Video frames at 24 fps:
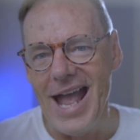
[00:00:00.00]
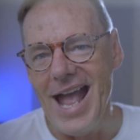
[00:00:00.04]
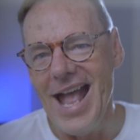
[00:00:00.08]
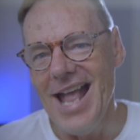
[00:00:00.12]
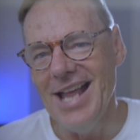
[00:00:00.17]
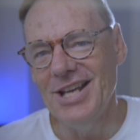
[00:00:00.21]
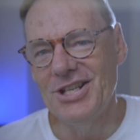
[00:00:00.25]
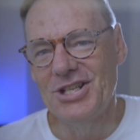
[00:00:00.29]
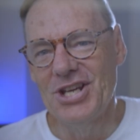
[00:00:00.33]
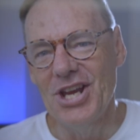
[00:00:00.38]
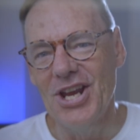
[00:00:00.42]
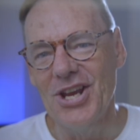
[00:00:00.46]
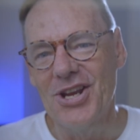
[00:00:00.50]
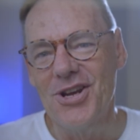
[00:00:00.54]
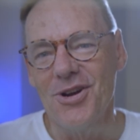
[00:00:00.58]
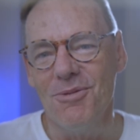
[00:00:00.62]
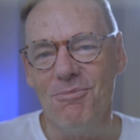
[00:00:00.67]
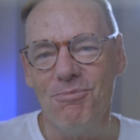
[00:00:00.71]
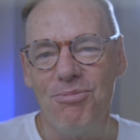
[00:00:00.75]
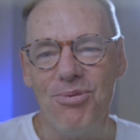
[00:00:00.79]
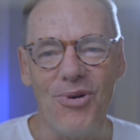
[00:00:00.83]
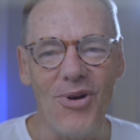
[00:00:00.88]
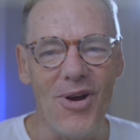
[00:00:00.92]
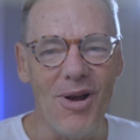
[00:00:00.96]
As you
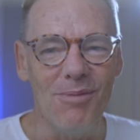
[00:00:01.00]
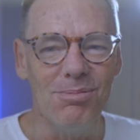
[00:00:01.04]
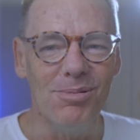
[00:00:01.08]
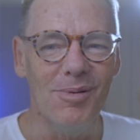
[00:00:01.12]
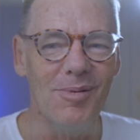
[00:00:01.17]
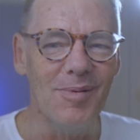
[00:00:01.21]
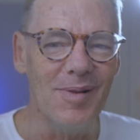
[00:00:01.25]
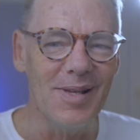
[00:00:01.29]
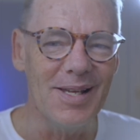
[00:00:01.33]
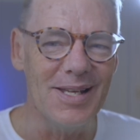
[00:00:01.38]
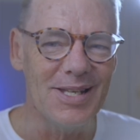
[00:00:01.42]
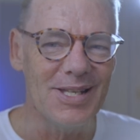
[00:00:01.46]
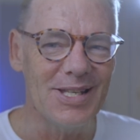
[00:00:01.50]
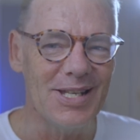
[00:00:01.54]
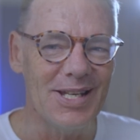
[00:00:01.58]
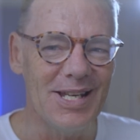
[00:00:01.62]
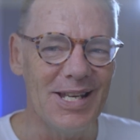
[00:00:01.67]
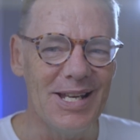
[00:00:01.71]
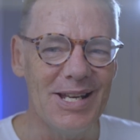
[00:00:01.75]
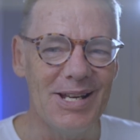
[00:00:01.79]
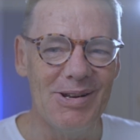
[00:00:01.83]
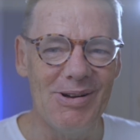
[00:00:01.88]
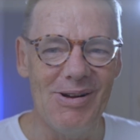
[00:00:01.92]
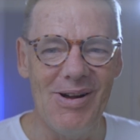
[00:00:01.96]
can probably
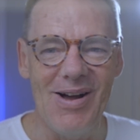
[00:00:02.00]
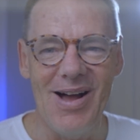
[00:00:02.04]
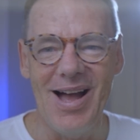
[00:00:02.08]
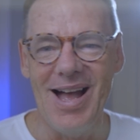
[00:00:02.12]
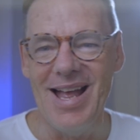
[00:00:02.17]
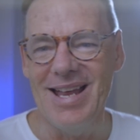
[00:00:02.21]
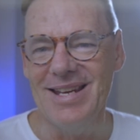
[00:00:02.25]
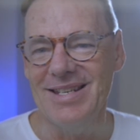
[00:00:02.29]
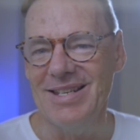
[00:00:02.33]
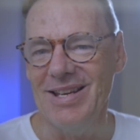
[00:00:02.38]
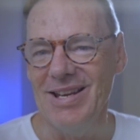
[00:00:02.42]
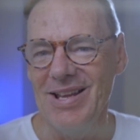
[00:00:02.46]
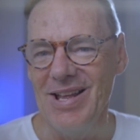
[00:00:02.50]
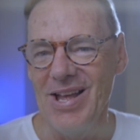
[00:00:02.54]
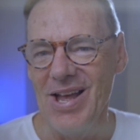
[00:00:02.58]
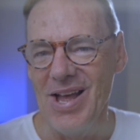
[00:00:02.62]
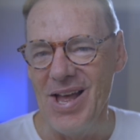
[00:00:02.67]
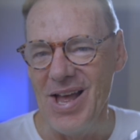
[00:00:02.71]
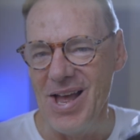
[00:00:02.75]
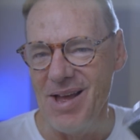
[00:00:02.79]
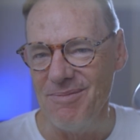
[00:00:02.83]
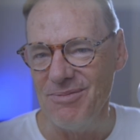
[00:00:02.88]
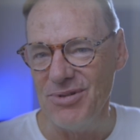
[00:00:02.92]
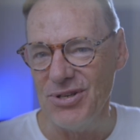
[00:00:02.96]
see, guys,
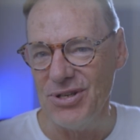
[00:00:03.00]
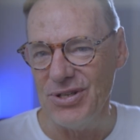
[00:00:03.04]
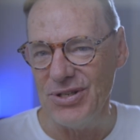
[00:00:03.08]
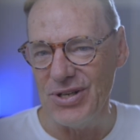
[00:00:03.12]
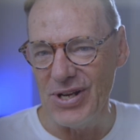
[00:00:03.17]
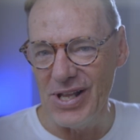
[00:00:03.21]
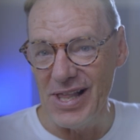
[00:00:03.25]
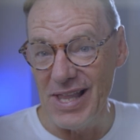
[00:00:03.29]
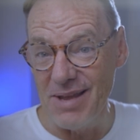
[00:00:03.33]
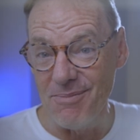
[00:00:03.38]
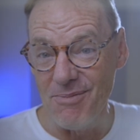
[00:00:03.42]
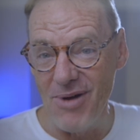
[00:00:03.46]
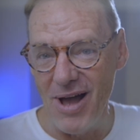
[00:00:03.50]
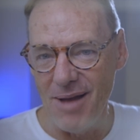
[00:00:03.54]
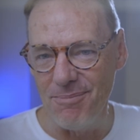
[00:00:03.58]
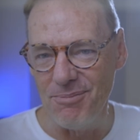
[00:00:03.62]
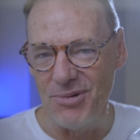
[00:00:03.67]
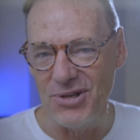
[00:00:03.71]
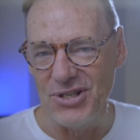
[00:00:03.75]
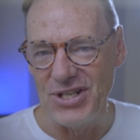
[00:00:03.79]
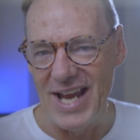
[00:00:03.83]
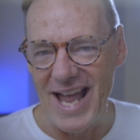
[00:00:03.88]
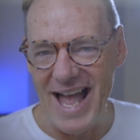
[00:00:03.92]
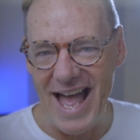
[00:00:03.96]
still in my
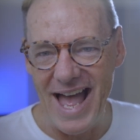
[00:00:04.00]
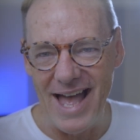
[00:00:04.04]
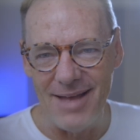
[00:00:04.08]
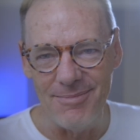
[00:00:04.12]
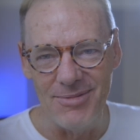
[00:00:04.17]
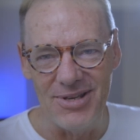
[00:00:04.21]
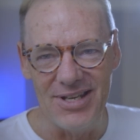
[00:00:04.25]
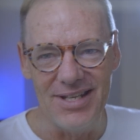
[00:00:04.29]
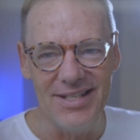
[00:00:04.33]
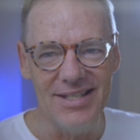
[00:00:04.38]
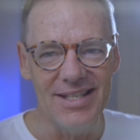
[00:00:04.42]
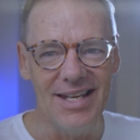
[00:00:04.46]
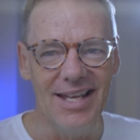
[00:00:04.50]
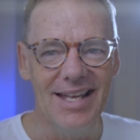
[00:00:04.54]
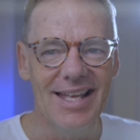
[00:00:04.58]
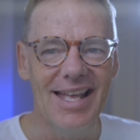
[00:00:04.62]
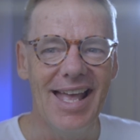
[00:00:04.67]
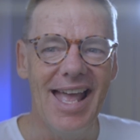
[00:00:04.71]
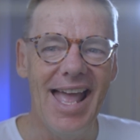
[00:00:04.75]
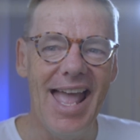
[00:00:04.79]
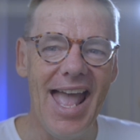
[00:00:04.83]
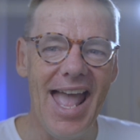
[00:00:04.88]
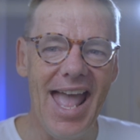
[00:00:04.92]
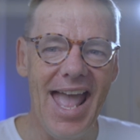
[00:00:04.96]
pajamas
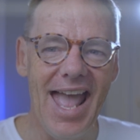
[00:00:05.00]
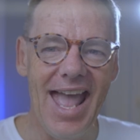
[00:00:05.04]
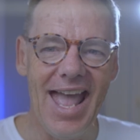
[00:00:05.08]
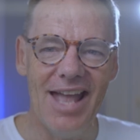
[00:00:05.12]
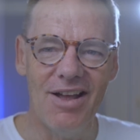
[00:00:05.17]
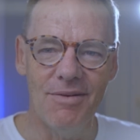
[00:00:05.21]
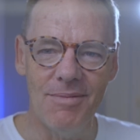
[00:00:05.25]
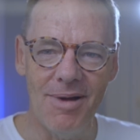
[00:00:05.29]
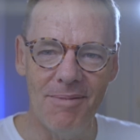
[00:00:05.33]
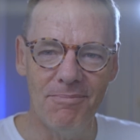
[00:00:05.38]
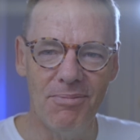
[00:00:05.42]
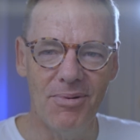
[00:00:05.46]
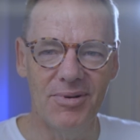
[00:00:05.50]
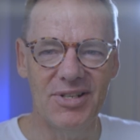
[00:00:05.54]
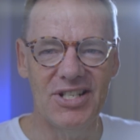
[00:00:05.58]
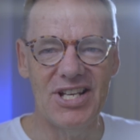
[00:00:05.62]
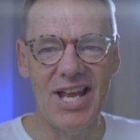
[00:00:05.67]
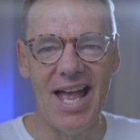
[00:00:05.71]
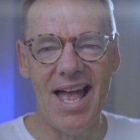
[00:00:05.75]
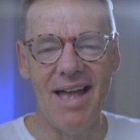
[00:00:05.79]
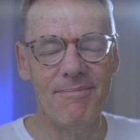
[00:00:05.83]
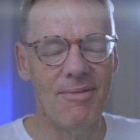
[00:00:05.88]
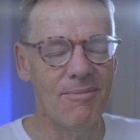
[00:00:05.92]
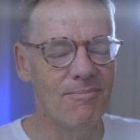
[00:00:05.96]
and got my
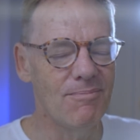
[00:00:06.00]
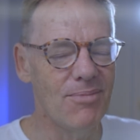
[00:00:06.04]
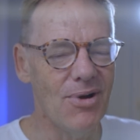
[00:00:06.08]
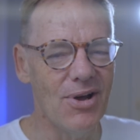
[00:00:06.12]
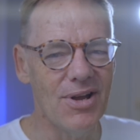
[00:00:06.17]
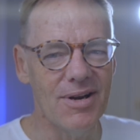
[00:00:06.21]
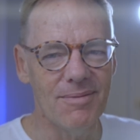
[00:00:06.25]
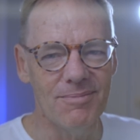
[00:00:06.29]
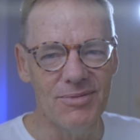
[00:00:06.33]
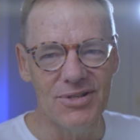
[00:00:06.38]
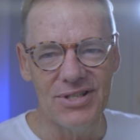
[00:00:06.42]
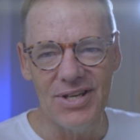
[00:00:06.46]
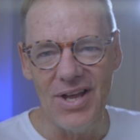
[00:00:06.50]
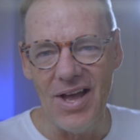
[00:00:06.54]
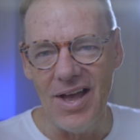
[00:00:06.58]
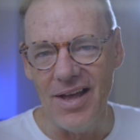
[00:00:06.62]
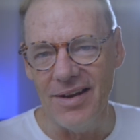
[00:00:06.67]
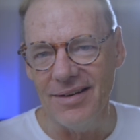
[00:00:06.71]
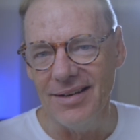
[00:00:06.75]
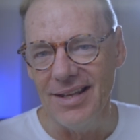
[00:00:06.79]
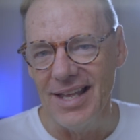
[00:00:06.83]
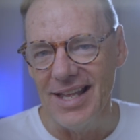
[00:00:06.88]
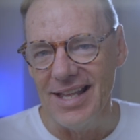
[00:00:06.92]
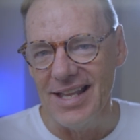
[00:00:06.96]
pajama bottoms
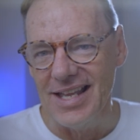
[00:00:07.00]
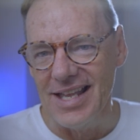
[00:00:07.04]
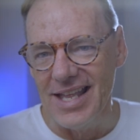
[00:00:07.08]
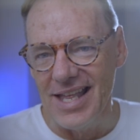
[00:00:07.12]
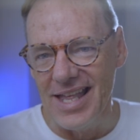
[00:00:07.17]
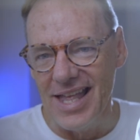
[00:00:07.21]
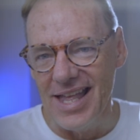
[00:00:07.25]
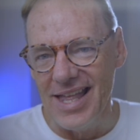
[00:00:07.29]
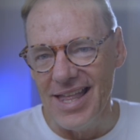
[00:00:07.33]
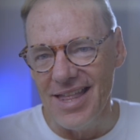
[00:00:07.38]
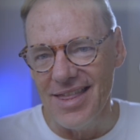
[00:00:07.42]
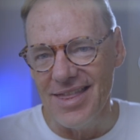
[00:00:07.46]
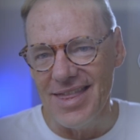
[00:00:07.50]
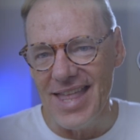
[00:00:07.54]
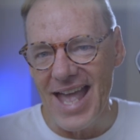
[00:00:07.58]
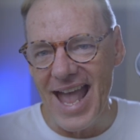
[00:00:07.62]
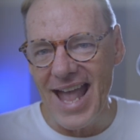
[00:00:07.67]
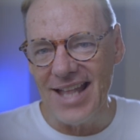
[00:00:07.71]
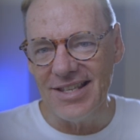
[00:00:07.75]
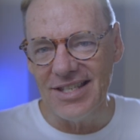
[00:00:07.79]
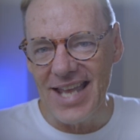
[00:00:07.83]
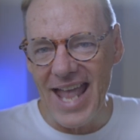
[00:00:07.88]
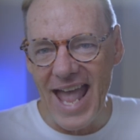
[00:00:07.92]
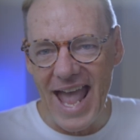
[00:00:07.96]
on.
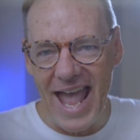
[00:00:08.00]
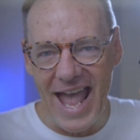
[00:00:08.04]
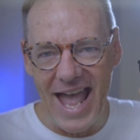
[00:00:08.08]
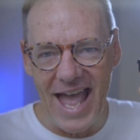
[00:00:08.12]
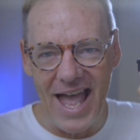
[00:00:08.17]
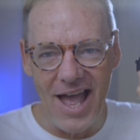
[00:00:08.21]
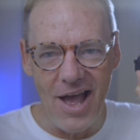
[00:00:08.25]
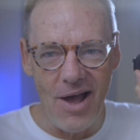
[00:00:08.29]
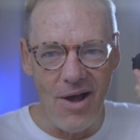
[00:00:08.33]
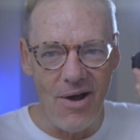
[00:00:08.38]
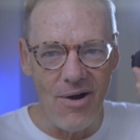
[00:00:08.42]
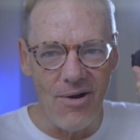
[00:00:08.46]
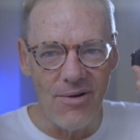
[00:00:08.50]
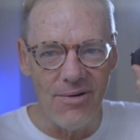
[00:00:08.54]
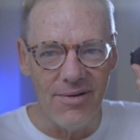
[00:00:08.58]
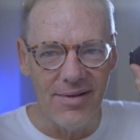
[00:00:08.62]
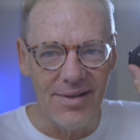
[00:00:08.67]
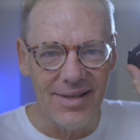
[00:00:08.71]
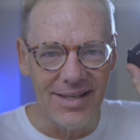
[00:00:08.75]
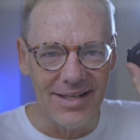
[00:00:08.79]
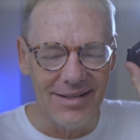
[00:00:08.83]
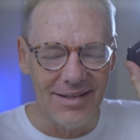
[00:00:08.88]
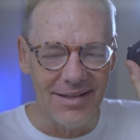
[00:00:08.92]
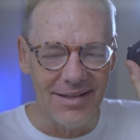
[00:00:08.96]
That's how